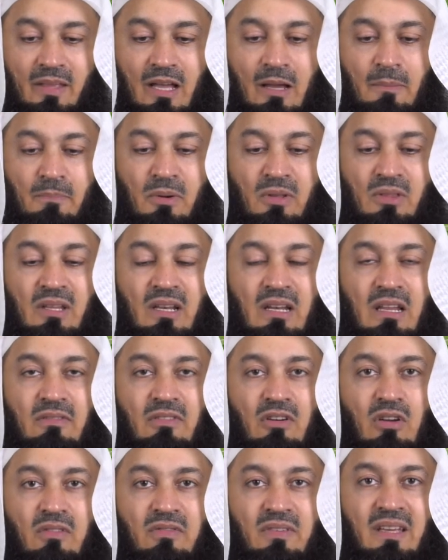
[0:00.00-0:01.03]
upon the
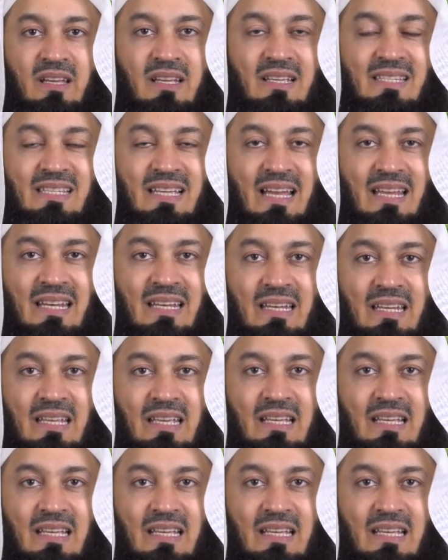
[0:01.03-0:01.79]
level of ihsan,